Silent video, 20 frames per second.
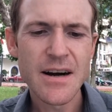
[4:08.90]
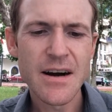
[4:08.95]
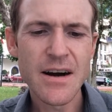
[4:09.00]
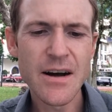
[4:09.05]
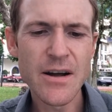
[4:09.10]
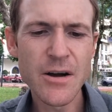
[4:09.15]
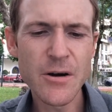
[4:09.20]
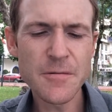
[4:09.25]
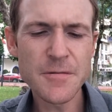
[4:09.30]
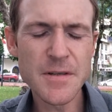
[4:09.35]

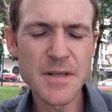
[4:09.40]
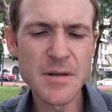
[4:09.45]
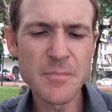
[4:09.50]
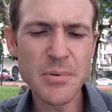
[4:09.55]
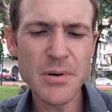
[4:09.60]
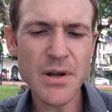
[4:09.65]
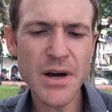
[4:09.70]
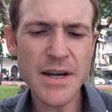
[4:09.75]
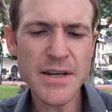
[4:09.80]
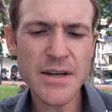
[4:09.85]
I often
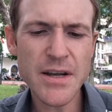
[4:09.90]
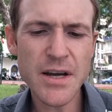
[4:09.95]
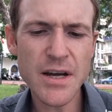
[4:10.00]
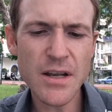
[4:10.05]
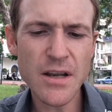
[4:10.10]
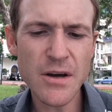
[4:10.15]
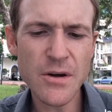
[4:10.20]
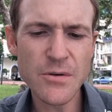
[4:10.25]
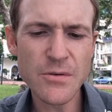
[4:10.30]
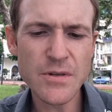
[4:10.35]
applied
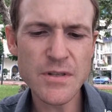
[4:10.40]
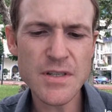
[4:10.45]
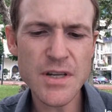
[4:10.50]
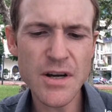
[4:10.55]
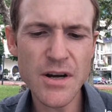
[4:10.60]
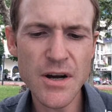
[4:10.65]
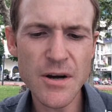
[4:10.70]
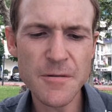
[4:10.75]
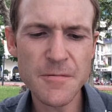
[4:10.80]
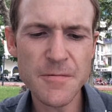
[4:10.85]
cologne
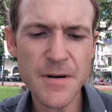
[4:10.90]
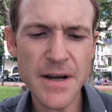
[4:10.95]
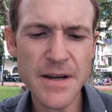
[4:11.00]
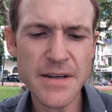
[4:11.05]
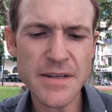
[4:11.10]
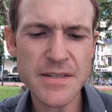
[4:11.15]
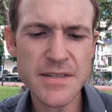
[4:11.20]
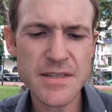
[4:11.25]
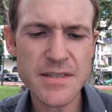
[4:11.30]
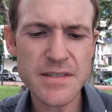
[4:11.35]
to her
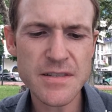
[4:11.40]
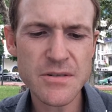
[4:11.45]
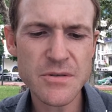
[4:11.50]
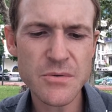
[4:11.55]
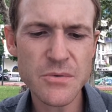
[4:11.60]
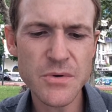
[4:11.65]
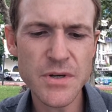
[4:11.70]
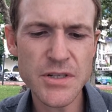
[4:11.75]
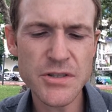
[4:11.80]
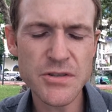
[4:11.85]
face,
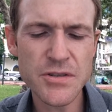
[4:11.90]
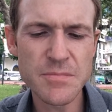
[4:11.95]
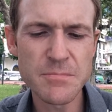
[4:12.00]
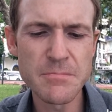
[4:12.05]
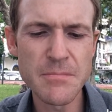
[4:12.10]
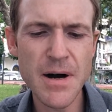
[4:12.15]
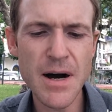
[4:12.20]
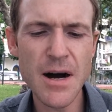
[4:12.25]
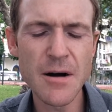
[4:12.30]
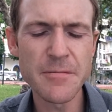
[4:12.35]
which was
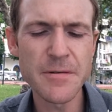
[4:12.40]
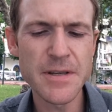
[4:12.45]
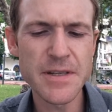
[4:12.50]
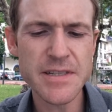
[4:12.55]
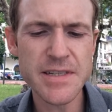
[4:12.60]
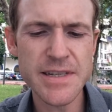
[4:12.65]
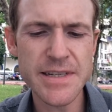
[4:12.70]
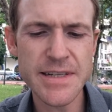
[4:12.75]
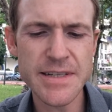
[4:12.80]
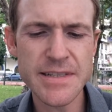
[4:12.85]

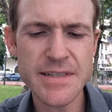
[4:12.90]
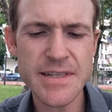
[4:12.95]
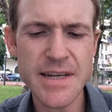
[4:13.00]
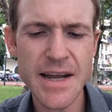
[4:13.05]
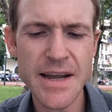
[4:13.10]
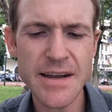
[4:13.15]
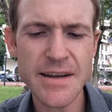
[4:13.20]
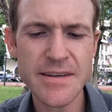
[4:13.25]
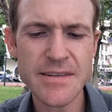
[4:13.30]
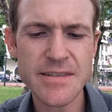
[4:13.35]
marvellously
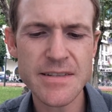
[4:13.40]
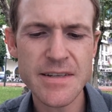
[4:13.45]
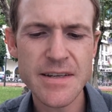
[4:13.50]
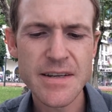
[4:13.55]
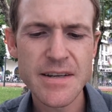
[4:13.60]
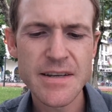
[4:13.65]
intact,